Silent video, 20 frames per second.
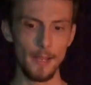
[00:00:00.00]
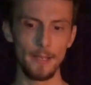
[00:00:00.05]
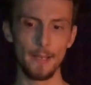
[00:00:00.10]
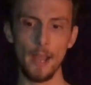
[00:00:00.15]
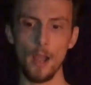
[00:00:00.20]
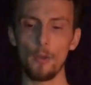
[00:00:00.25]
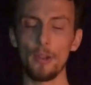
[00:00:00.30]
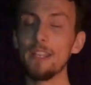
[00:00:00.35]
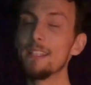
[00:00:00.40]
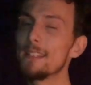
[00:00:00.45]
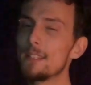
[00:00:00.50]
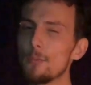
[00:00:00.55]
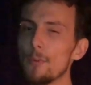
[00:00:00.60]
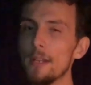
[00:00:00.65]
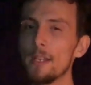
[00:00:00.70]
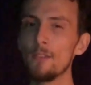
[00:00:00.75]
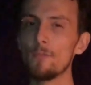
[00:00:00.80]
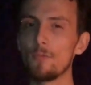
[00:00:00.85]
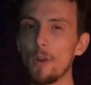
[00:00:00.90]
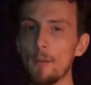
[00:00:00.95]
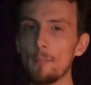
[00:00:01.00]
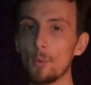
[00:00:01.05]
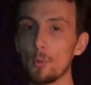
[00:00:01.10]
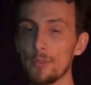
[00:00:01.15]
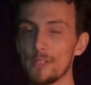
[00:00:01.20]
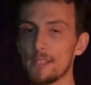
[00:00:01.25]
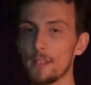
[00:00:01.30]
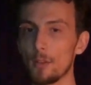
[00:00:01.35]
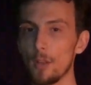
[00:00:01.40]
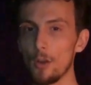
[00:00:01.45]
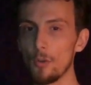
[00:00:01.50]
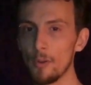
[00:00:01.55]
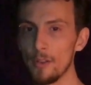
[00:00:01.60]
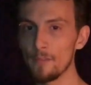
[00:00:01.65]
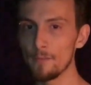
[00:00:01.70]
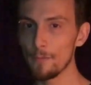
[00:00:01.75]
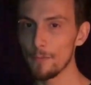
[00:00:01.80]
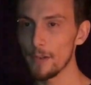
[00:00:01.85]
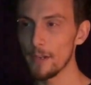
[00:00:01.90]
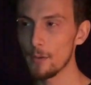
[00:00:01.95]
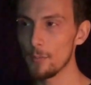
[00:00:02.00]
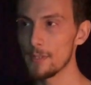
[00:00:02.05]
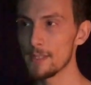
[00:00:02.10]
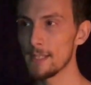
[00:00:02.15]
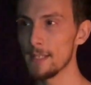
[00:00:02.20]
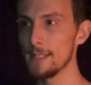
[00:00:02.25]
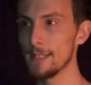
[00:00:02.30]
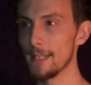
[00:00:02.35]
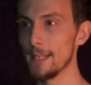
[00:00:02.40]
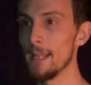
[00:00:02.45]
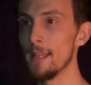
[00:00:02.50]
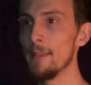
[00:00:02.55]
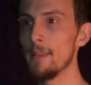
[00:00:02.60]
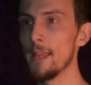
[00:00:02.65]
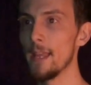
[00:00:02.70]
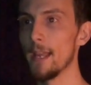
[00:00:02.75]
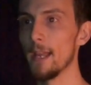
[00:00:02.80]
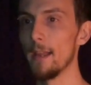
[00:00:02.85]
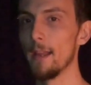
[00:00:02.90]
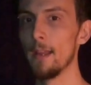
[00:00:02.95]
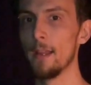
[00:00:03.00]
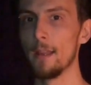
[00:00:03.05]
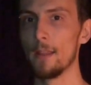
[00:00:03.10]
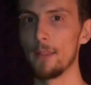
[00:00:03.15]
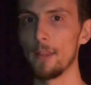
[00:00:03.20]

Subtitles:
Now, is there any rumble? Is there low-end frequencies in there